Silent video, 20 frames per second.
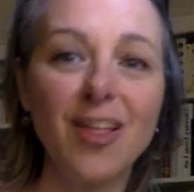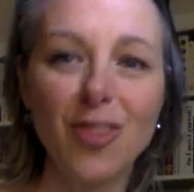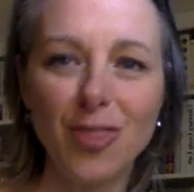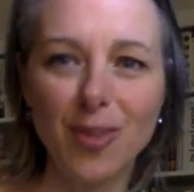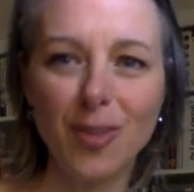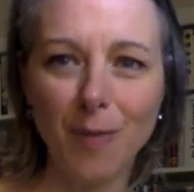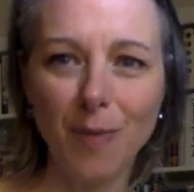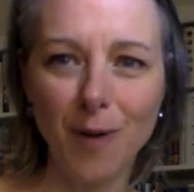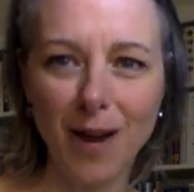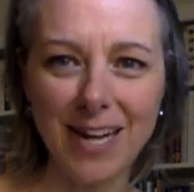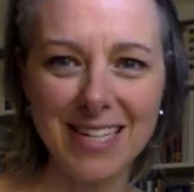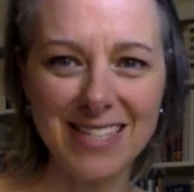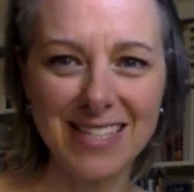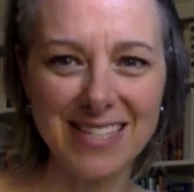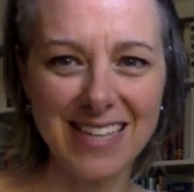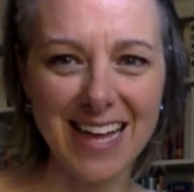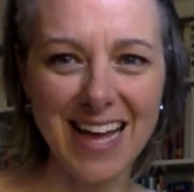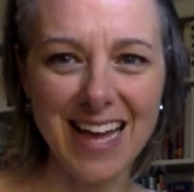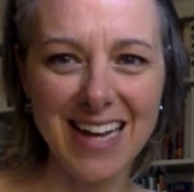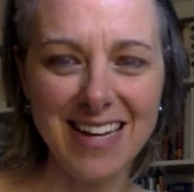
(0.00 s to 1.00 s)
the bright
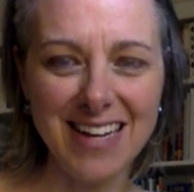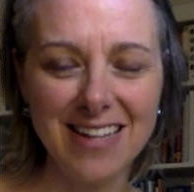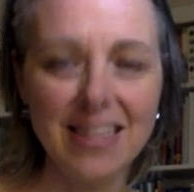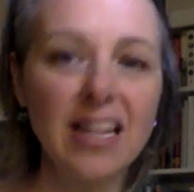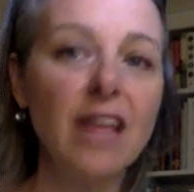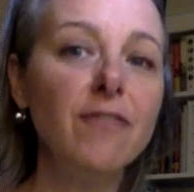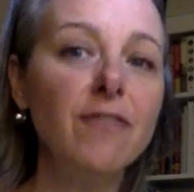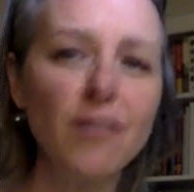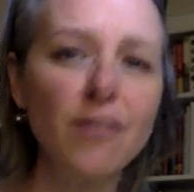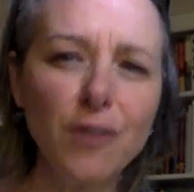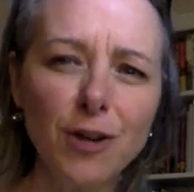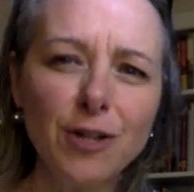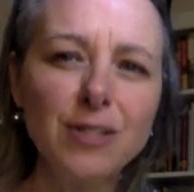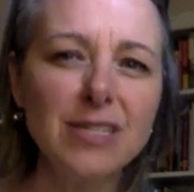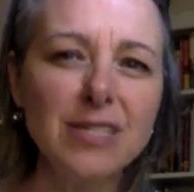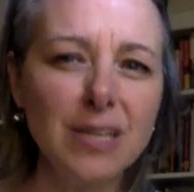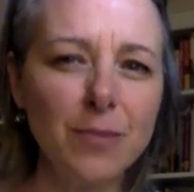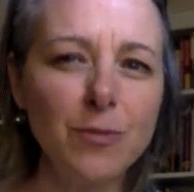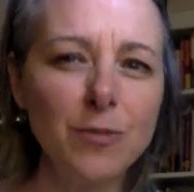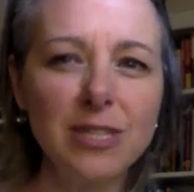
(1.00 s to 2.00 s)
side. Have you ever heard
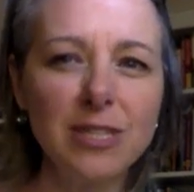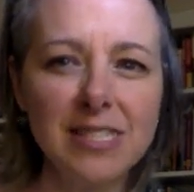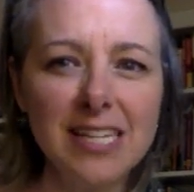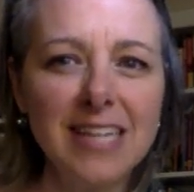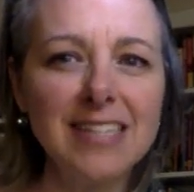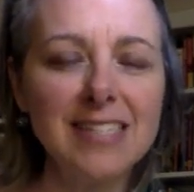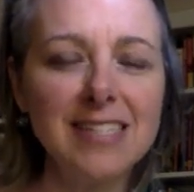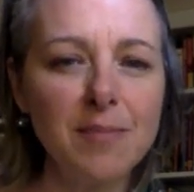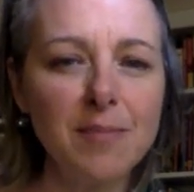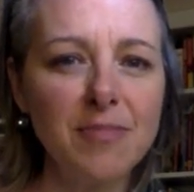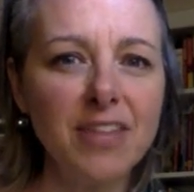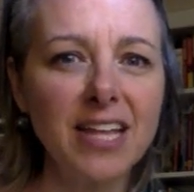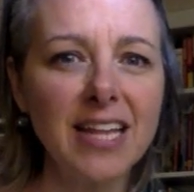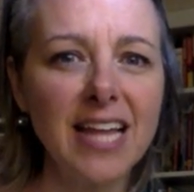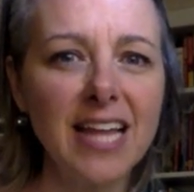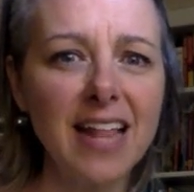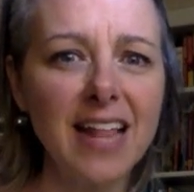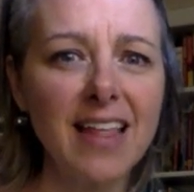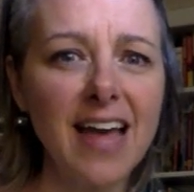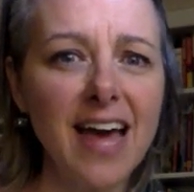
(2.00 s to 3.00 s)
someone say something
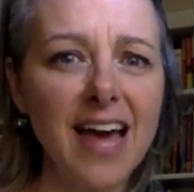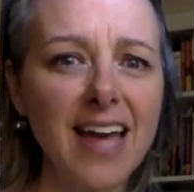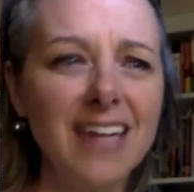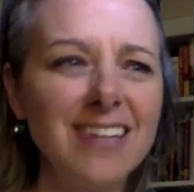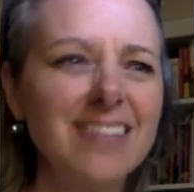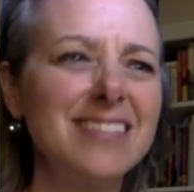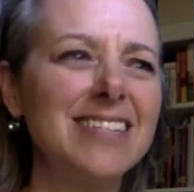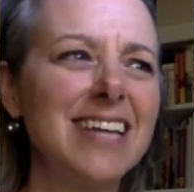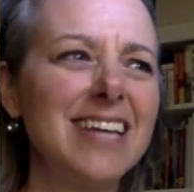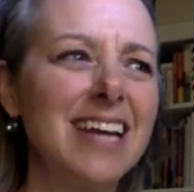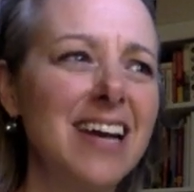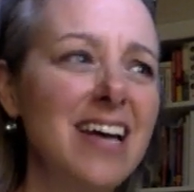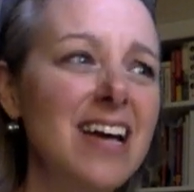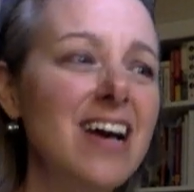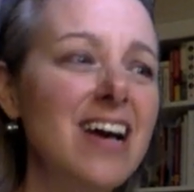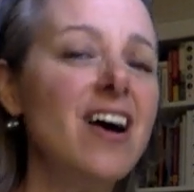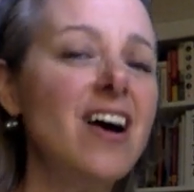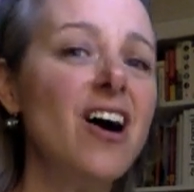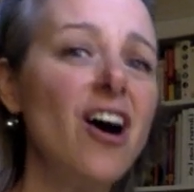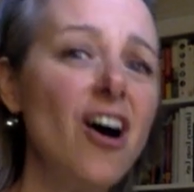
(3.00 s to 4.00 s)
like that? It's like,
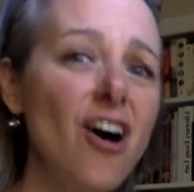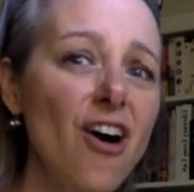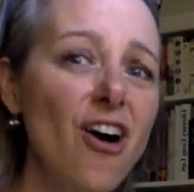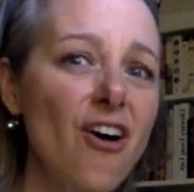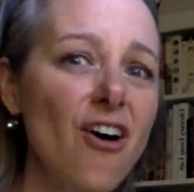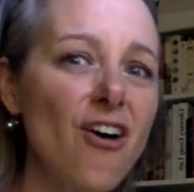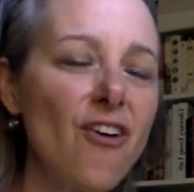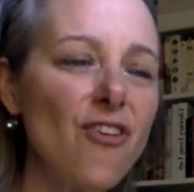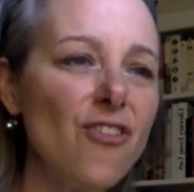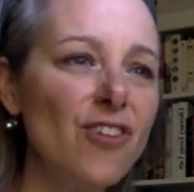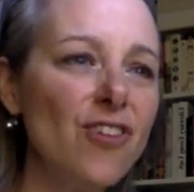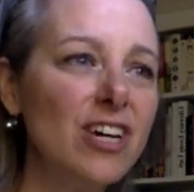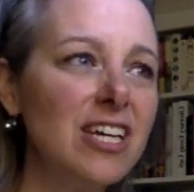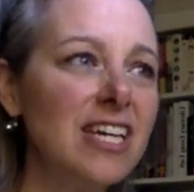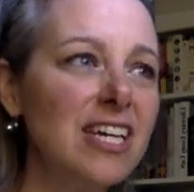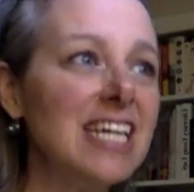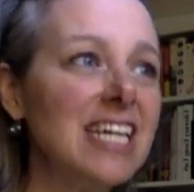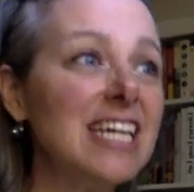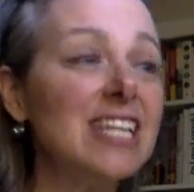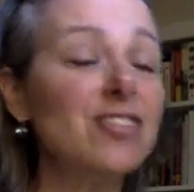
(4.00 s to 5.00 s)
oh,
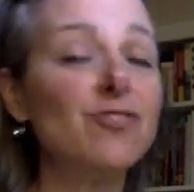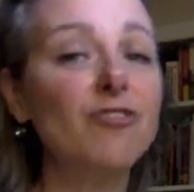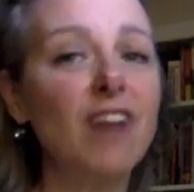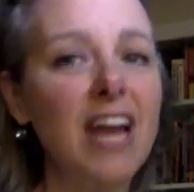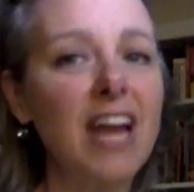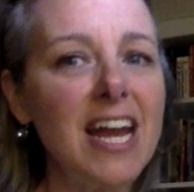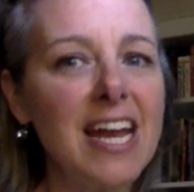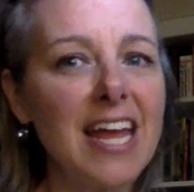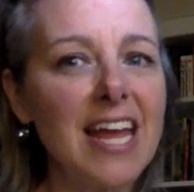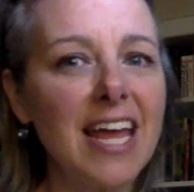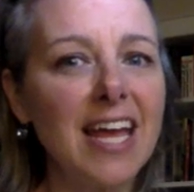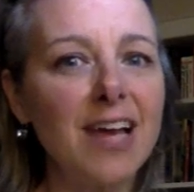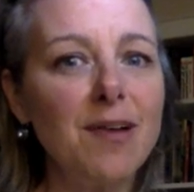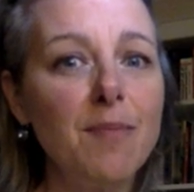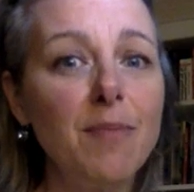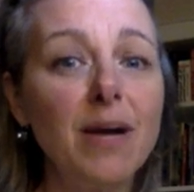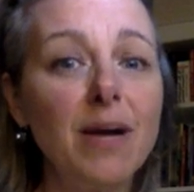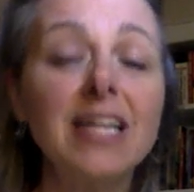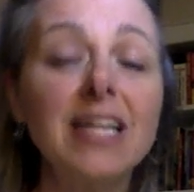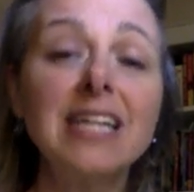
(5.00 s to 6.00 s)
it's raining,
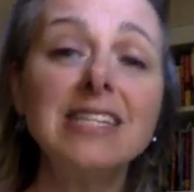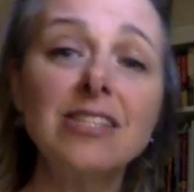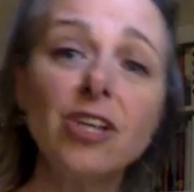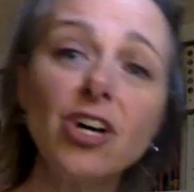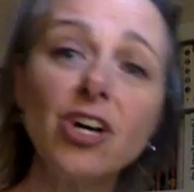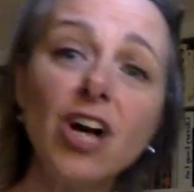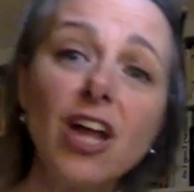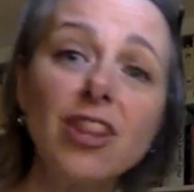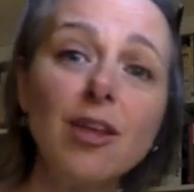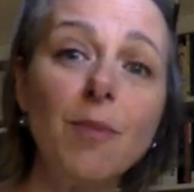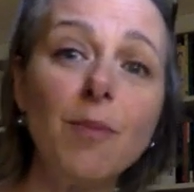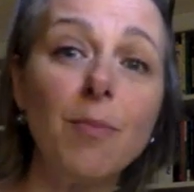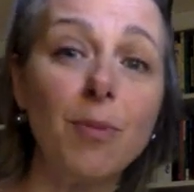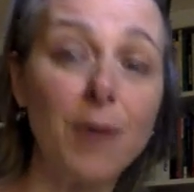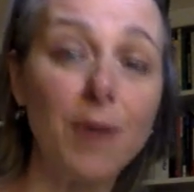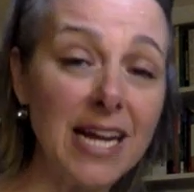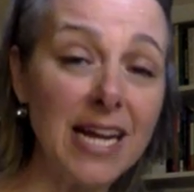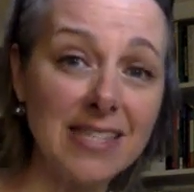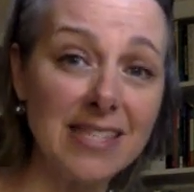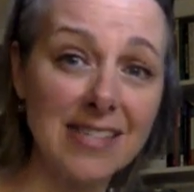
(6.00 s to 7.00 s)
but let's look on the
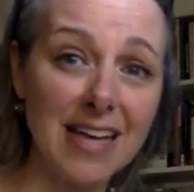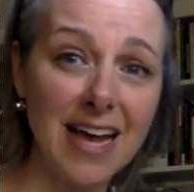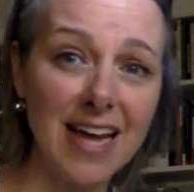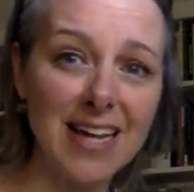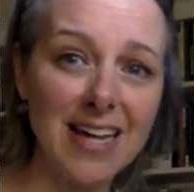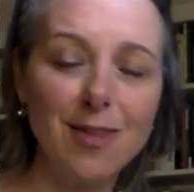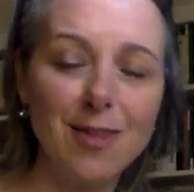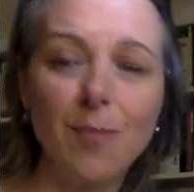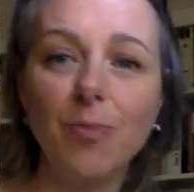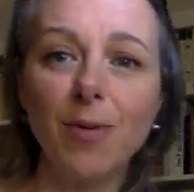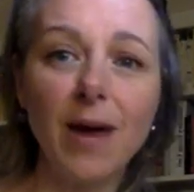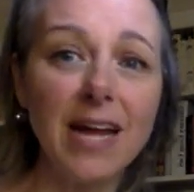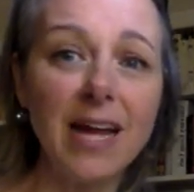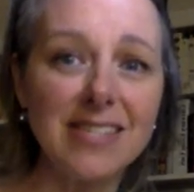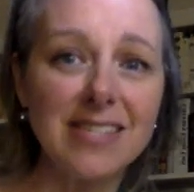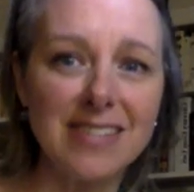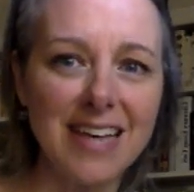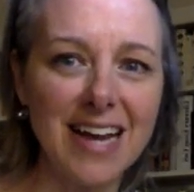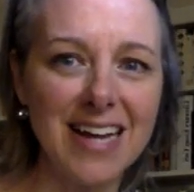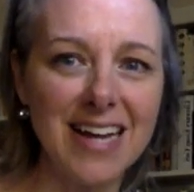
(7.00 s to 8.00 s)
bright side. The bright
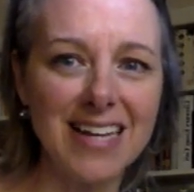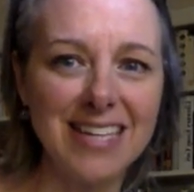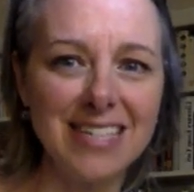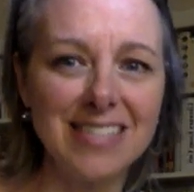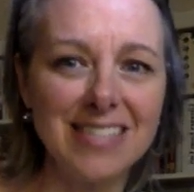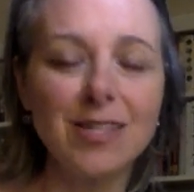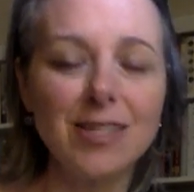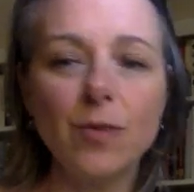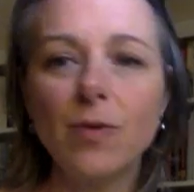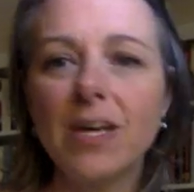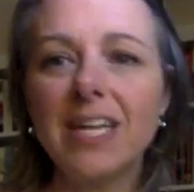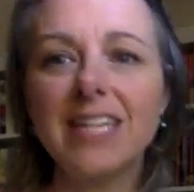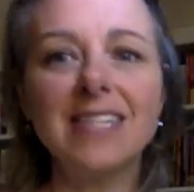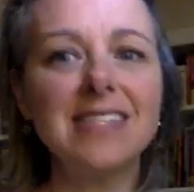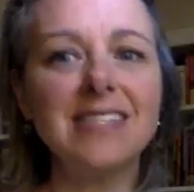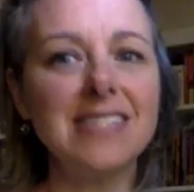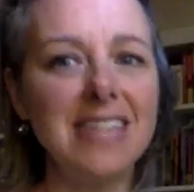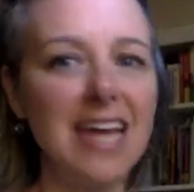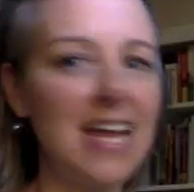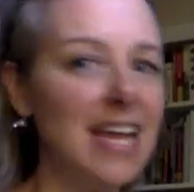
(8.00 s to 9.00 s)
side is that we can
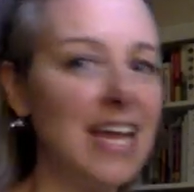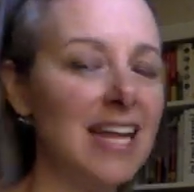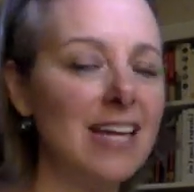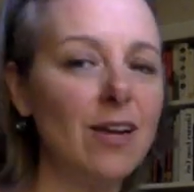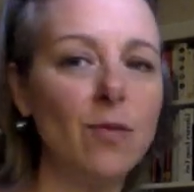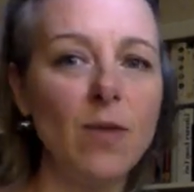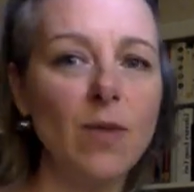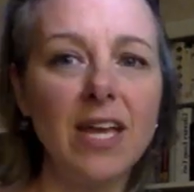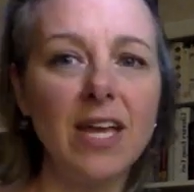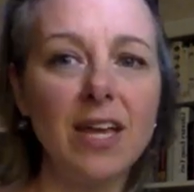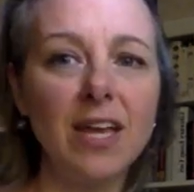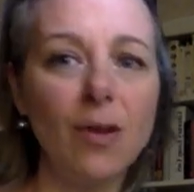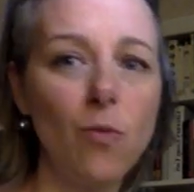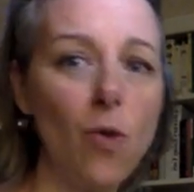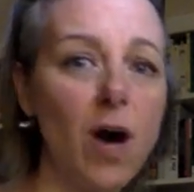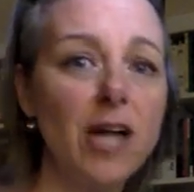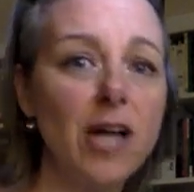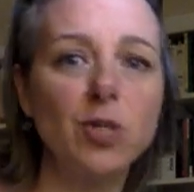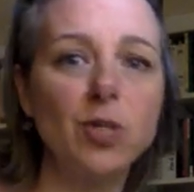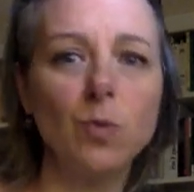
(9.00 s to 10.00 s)
stay in and we can
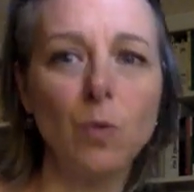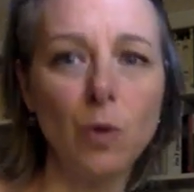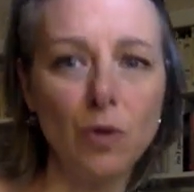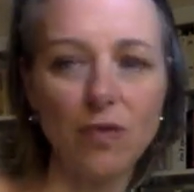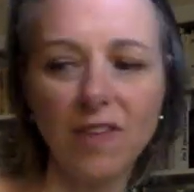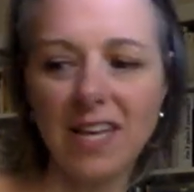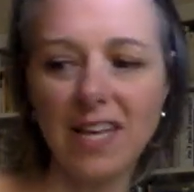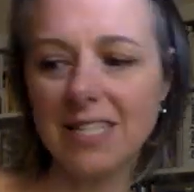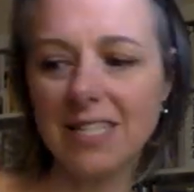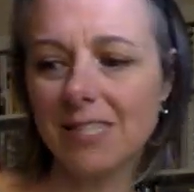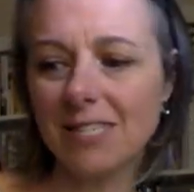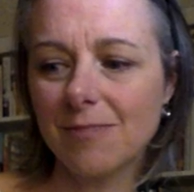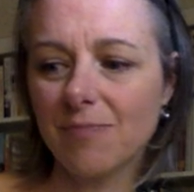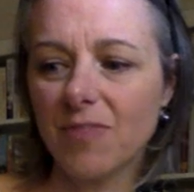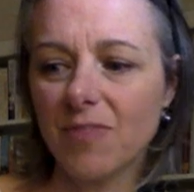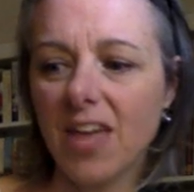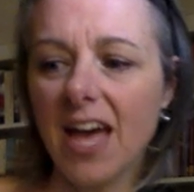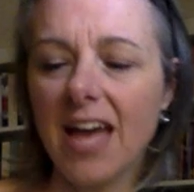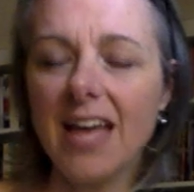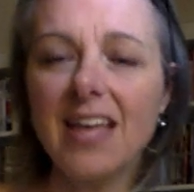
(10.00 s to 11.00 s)
watch movies,
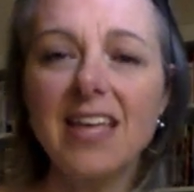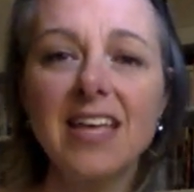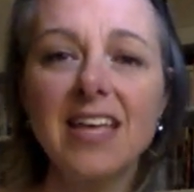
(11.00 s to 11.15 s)
okay?